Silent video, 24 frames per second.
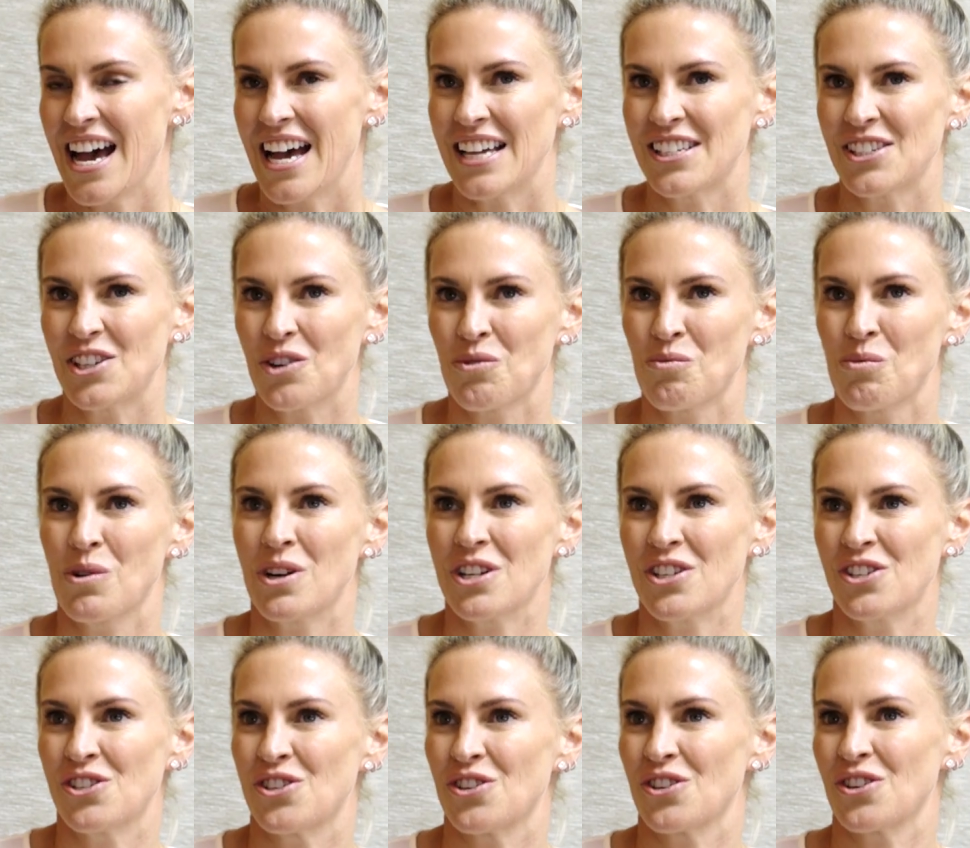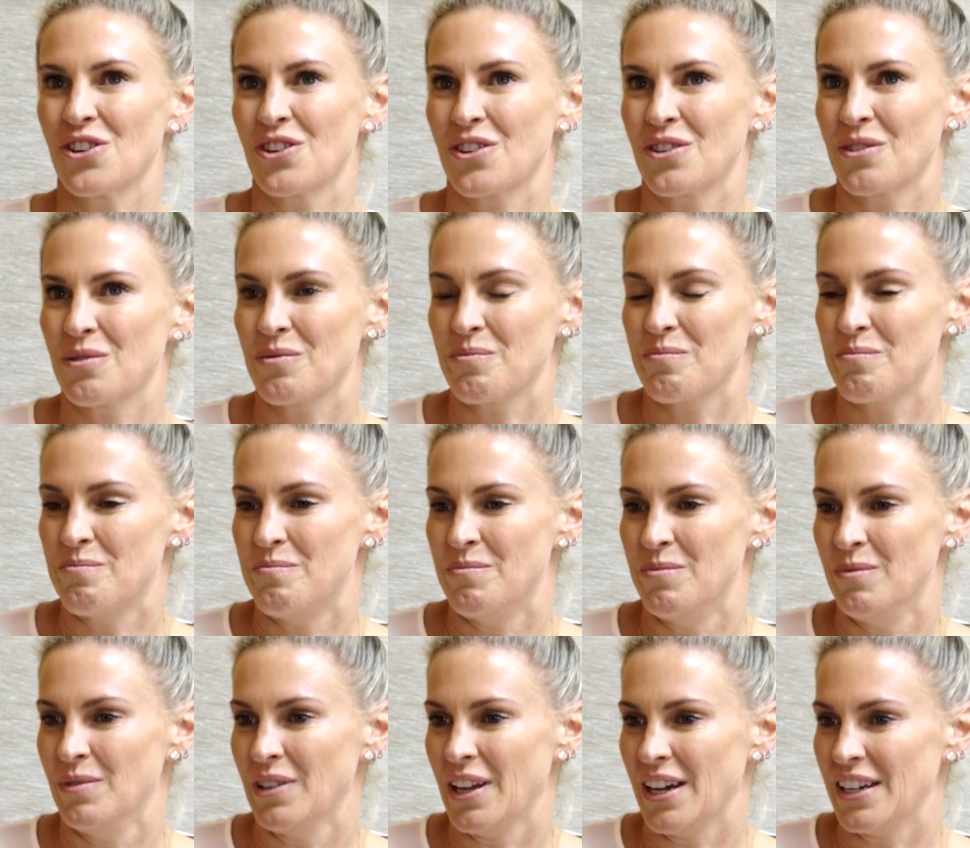And so, what is your
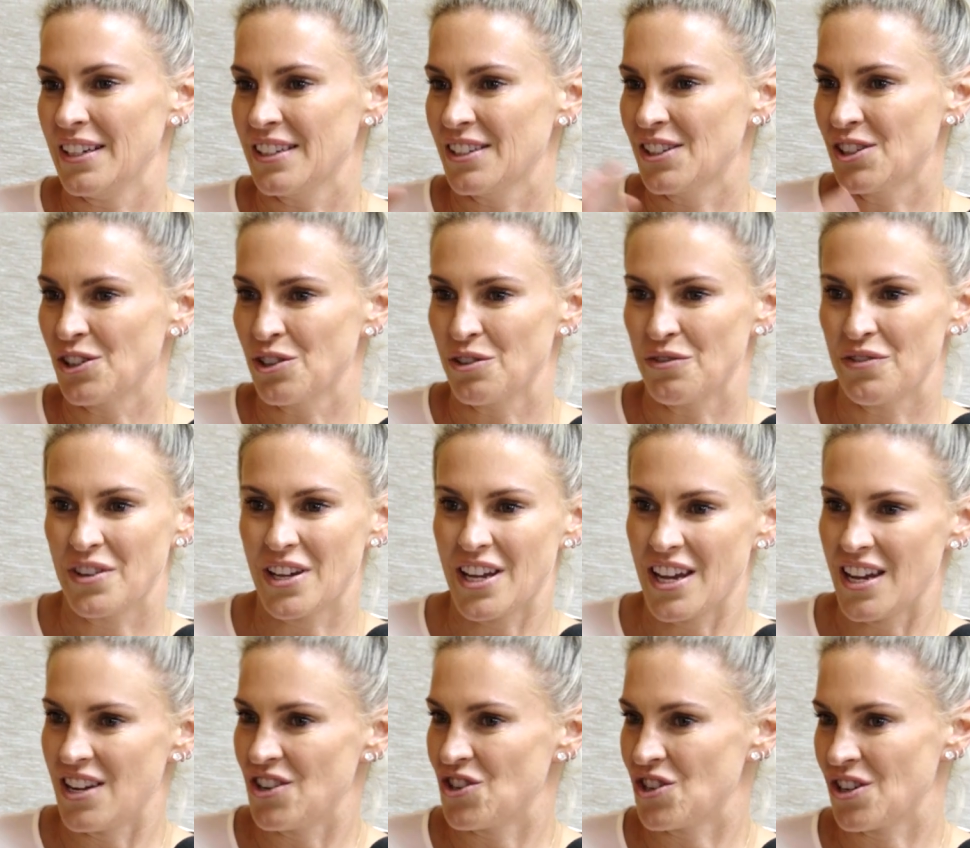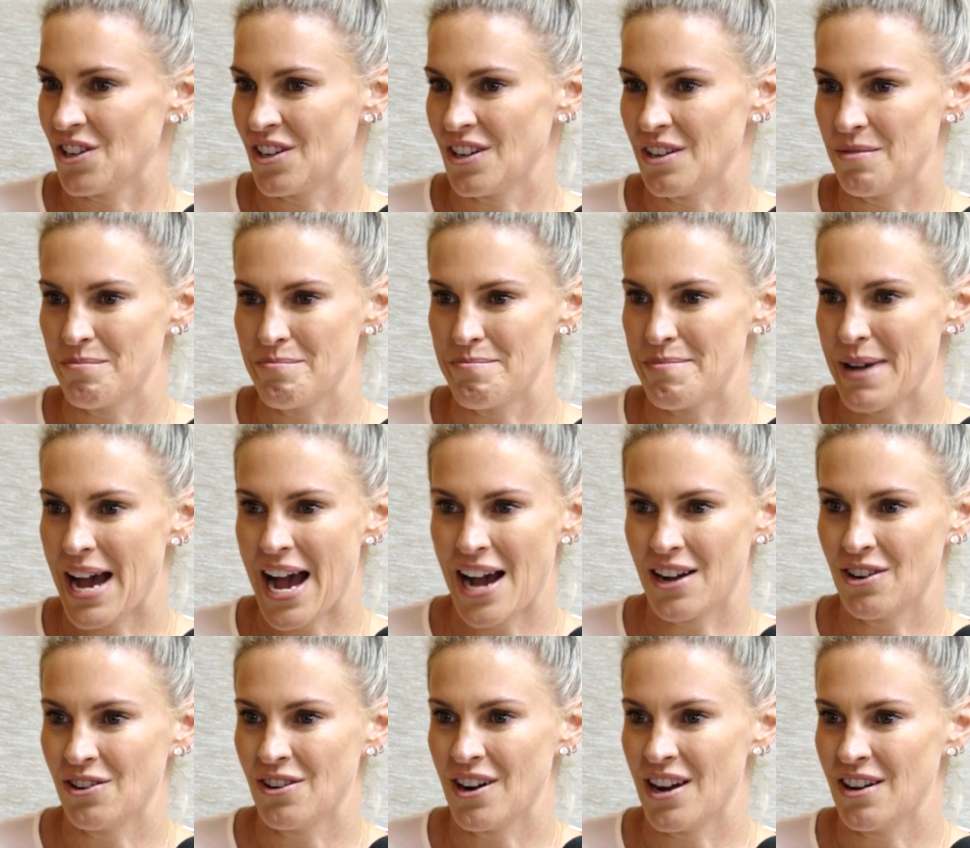like certification and
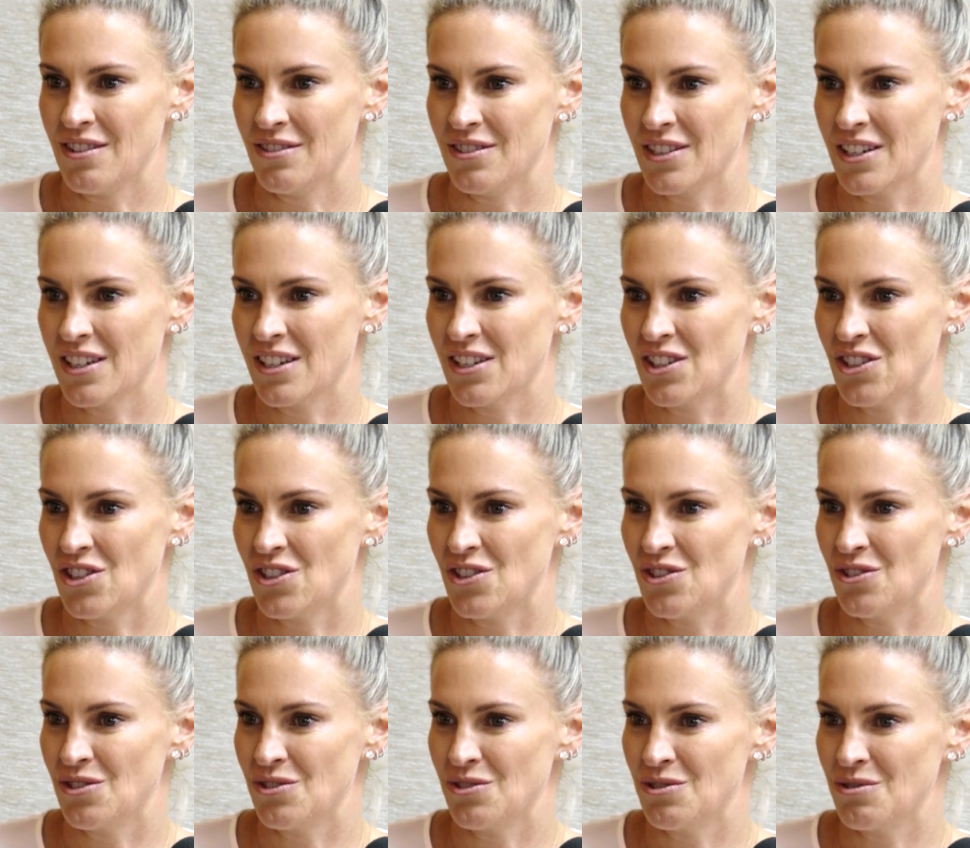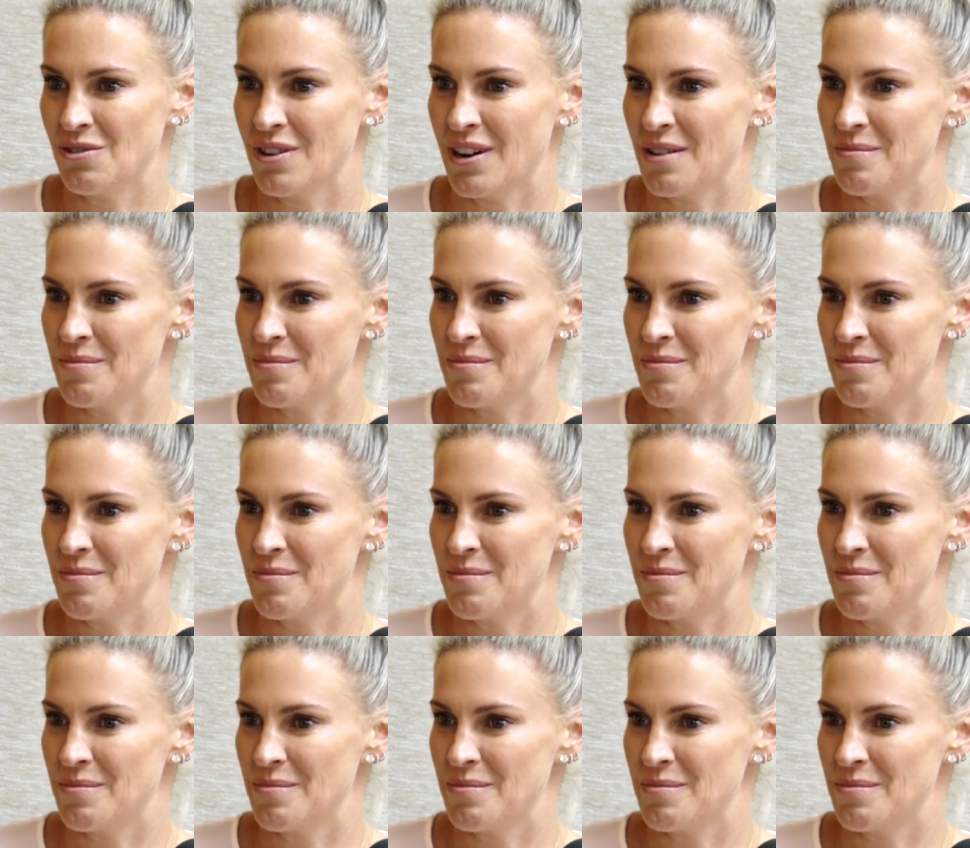background because you